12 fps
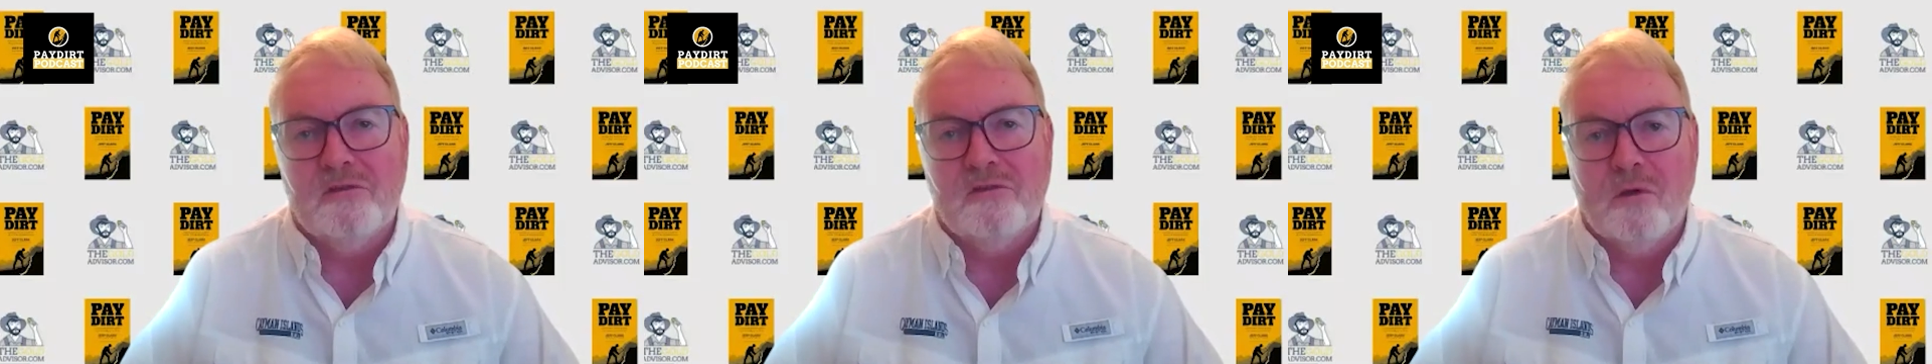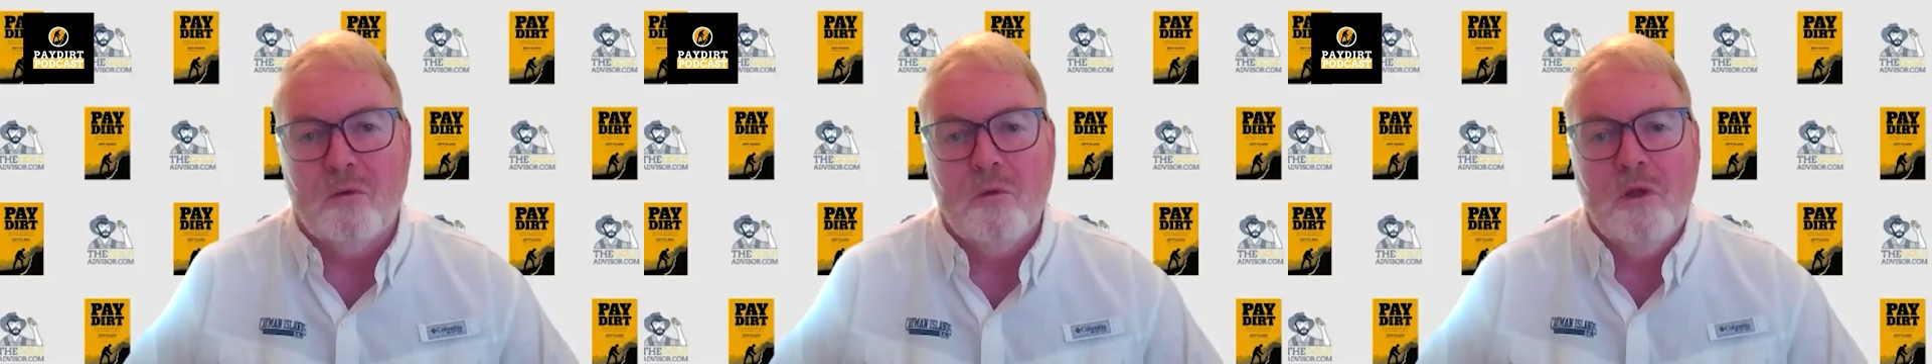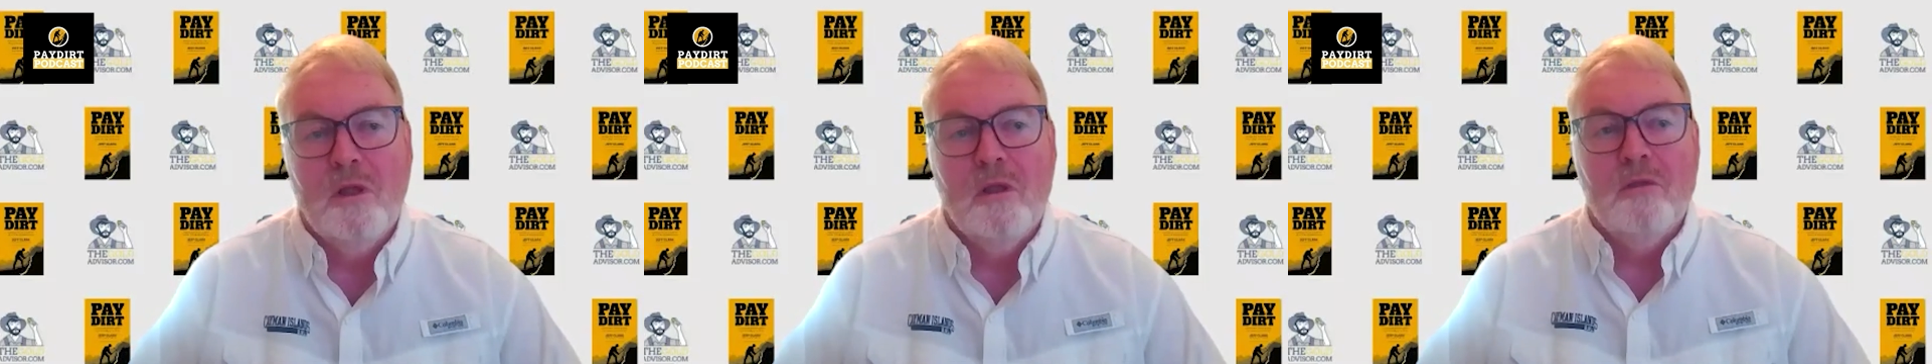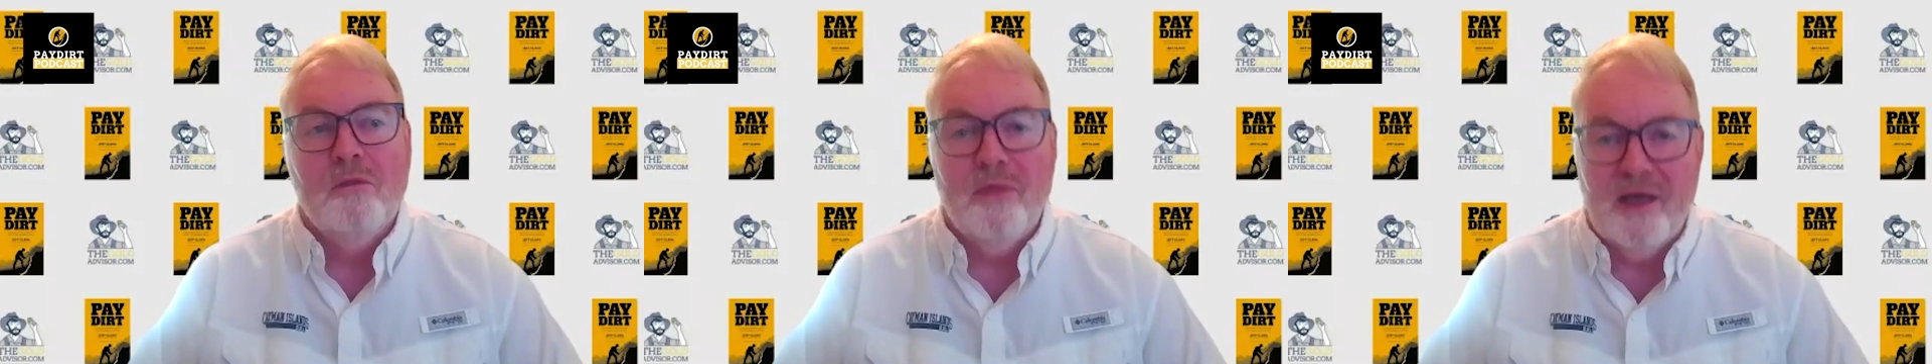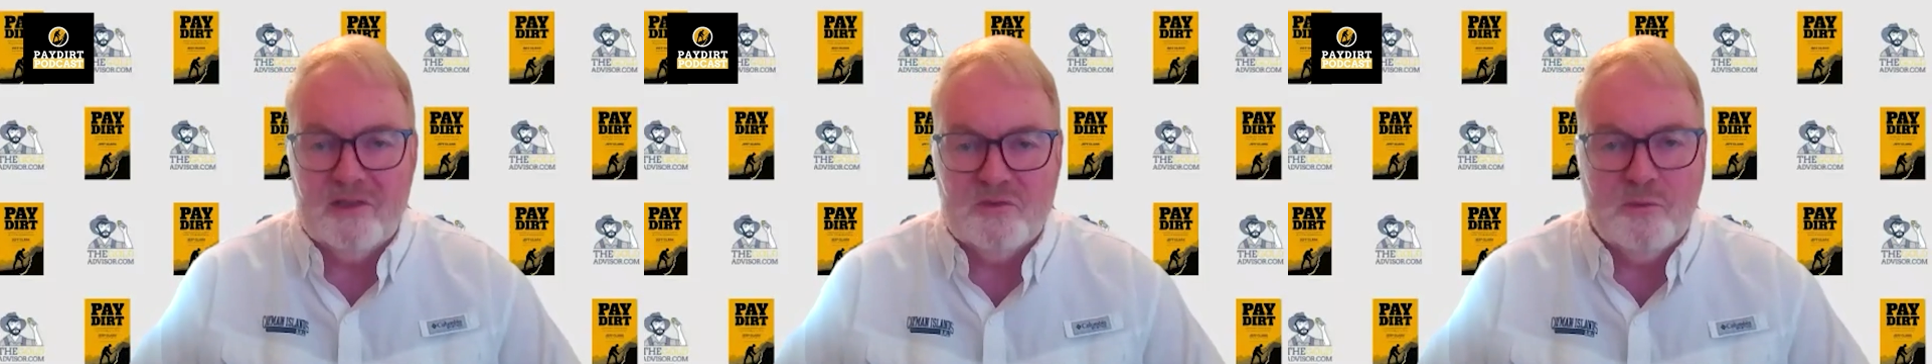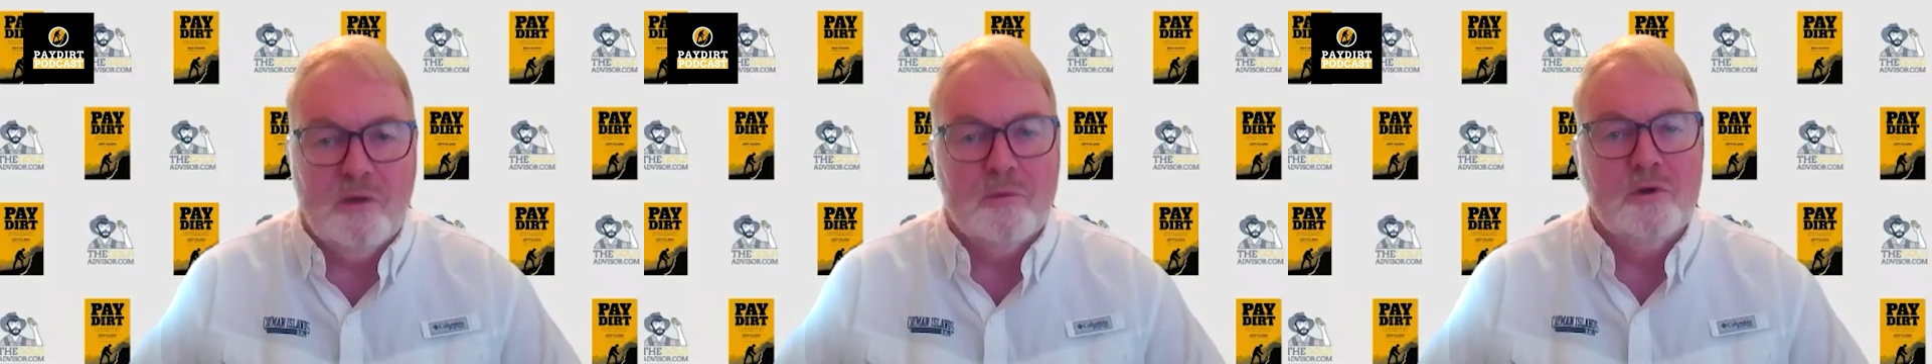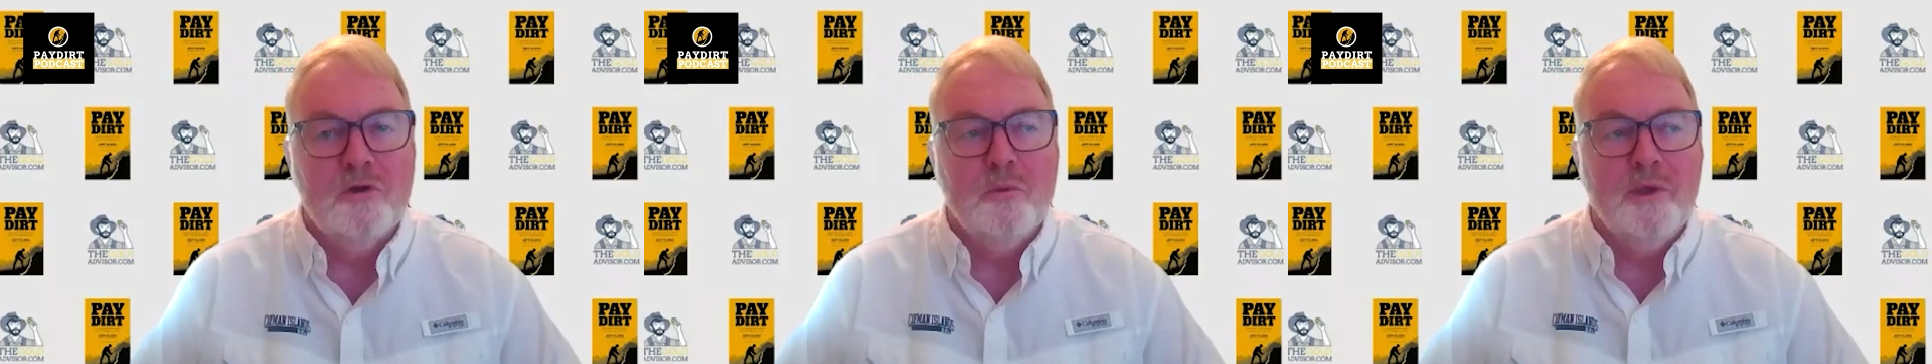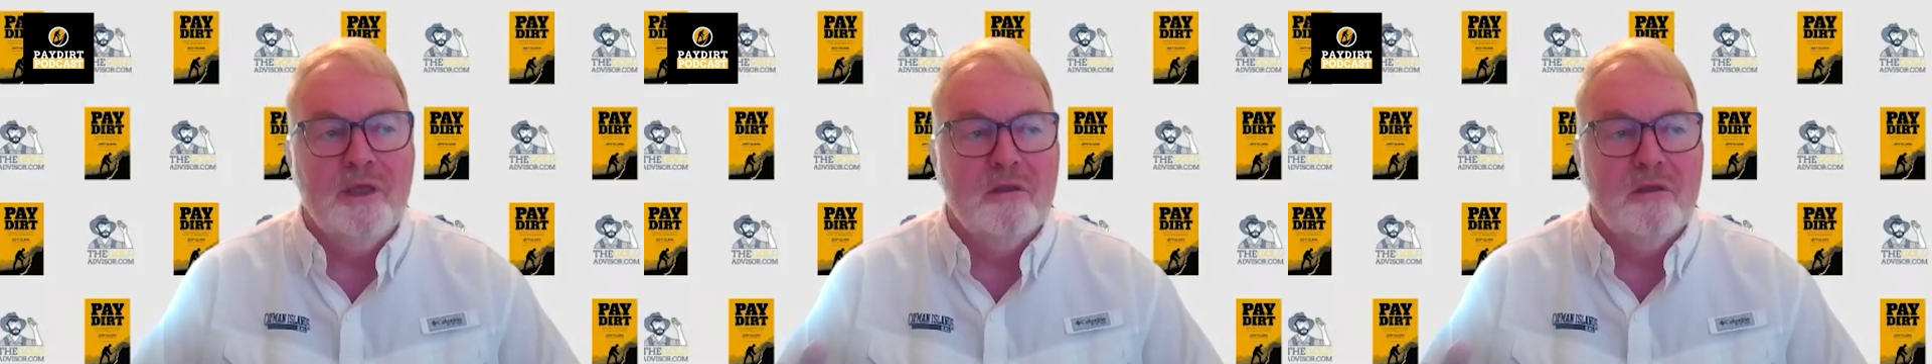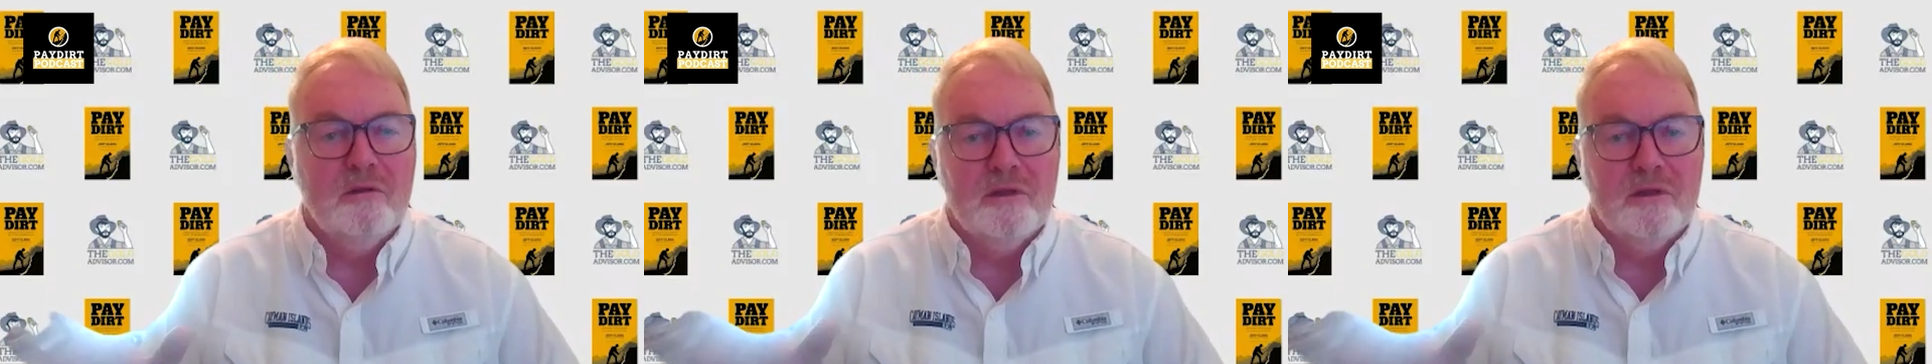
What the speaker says: So that's why we're doing it.